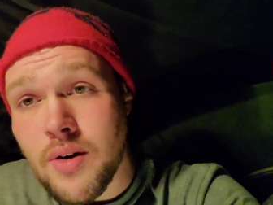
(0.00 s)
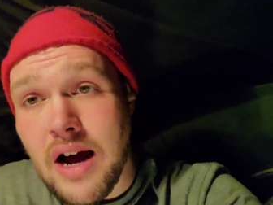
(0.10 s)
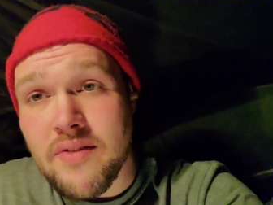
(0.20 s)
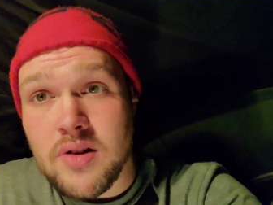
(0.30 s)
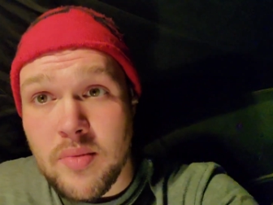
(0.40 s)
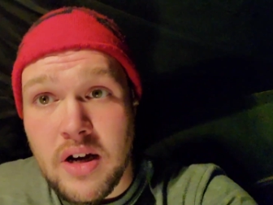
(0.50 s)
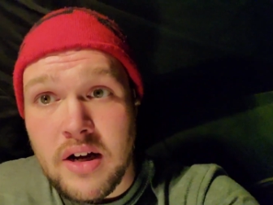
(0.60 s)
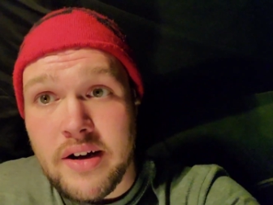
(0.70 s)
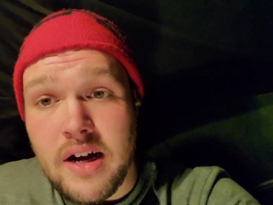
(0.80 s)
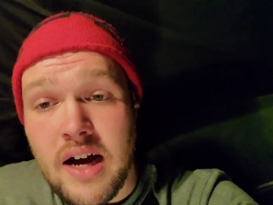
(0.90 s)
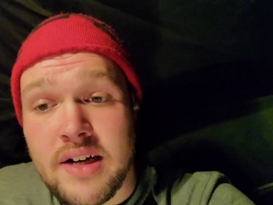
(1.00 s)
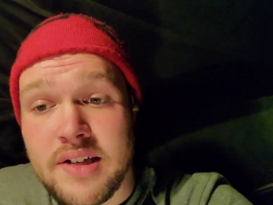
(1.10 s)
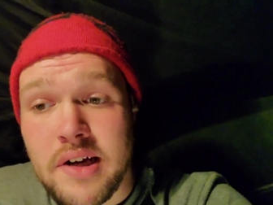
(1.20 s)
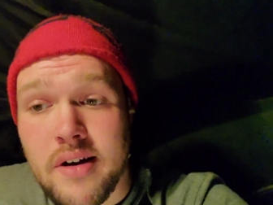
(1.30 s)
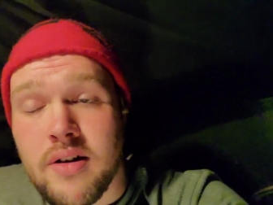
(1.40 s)
have some
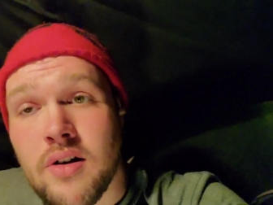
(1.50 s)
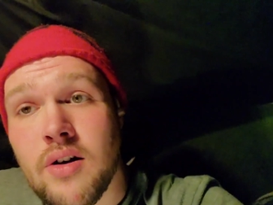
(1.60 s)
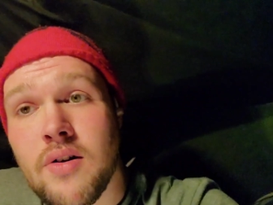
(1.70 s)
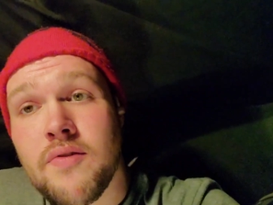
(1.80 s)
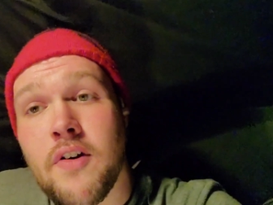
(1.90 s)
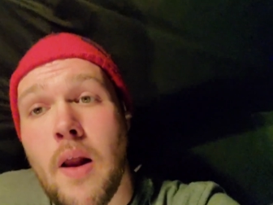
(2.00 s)
idea of